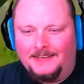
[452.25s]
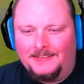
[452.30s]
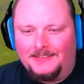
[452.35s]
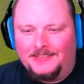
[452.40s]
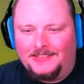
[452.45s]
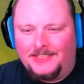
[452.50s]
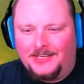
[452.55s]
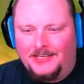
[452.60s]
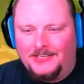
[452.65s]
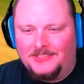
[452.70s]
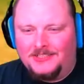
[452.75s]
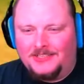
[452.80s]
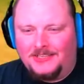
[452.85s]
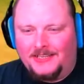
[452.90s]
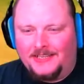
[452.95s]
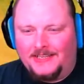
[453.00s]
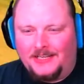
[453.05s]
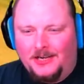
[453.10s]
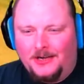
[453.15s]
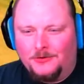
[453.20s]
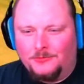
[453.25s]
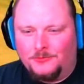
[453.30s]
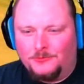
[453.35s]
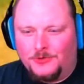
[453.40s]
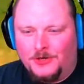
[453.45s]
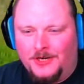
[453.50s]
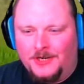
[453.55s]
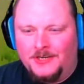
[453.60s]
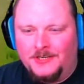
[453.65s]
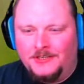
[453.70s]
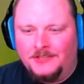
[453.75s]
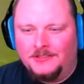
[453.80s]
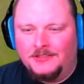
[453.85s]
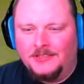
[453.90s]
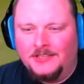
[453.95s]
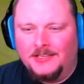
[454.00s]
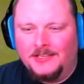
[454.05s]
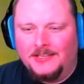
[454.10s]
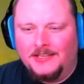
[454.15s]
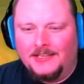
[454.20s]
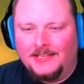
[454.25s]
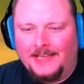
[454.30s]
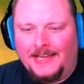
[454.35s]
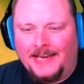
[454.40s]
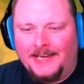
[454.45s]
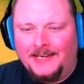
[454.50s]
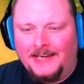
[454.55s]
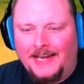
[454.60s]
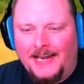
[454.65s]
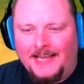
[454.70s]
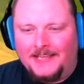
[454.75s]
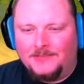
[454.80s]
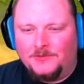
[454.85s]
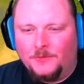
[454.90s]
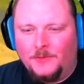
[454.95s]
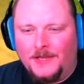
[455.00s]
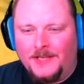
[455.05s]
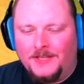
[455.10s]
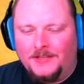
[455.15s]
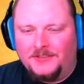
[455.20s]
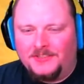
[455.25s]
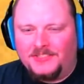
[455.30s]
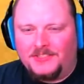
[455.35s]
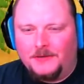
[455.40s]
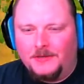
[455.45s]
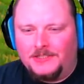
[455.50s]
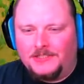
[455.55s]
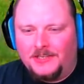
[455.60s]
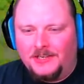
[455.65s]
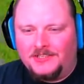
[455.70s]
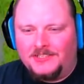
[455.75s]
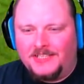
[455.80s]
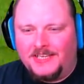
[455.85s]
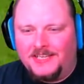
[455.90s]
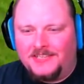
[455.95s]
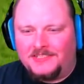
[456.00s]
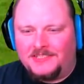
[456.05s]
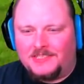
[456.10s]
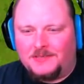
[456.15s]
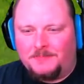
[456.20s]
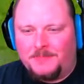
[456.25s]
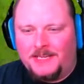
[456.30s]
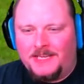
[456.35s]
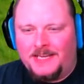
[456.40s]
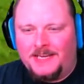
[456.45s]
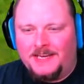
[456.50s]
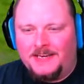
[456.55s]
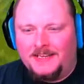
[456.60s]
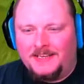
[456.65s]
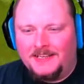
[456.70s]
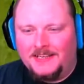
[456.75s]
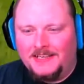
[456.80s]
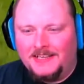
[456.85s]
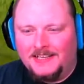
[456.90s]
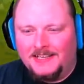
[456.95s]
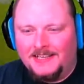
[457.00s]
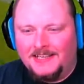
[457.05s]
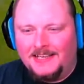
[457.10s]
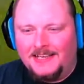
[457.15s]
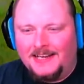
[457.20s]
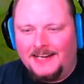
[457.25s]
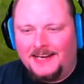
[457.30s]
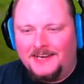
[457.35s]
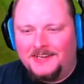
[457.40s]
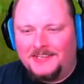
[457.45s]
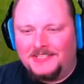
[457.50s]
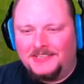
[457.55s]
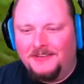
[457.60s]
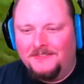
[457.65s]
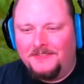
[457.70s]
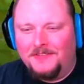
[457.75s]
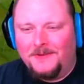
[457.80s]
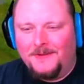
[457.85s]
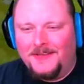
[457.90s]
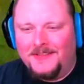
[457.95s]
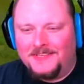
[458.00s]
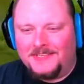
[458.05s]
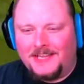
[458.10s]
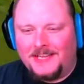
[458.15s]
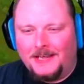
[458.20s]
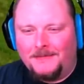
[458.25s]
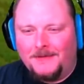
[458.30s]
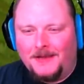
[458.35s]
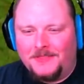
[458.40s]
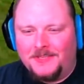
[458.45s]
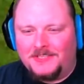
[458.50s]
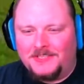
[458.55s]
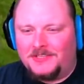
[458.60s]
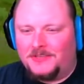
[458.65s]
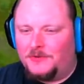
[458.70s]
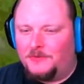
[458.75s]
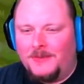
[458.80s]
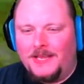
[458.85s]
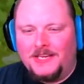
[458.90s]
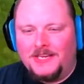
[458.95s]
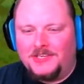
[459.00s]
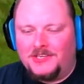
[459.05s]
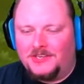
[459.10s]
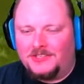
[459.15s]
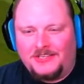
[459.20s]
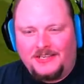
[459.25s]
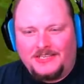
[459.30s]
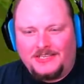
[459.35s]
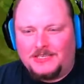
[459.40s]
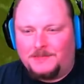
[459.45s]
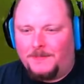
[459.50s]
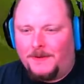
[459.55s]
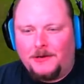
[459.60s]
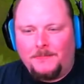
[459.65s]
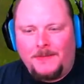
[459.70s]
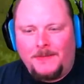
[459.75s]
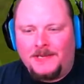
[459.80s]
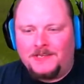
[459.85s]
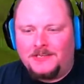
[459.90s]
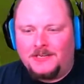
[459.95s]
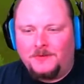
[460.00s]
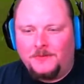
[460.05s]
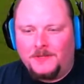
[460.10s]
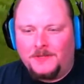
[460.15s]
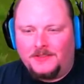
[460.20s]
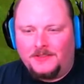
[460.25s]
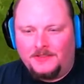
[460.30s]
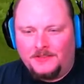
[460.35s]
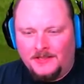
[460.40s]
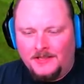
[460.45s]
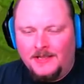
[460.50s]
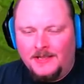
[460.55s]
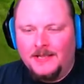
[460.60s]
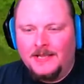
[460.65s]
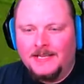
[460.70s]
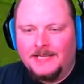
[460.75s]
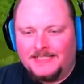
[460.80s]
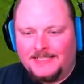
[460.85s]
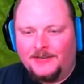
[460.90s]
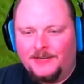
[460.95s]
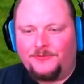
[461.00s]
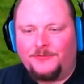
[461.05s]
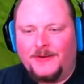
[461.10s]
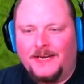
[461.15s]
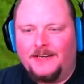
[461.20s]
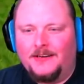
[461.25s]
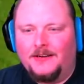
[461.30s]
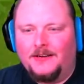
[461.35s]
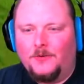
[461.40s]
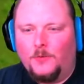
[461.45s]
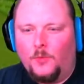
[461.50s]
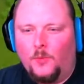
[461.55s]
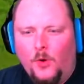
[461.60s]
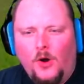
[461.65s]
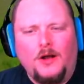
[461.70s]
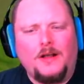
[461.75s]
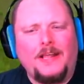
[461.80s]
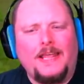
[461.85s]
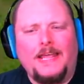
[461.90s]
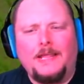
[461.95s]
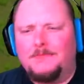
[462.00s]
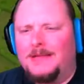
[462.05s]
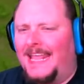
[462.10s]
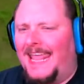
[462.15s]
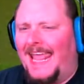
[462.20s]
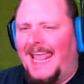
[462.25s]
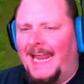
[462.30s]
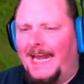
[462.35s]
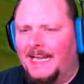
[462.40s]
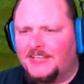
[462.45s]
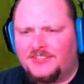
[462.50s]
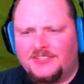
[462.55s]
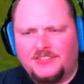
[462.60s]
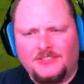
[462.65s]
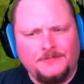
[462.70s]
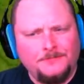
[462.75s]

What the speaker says: does like a run. And it has wheels, so it does get speed. And I just love the way this came out. This is me just experimenting with different walking mechanics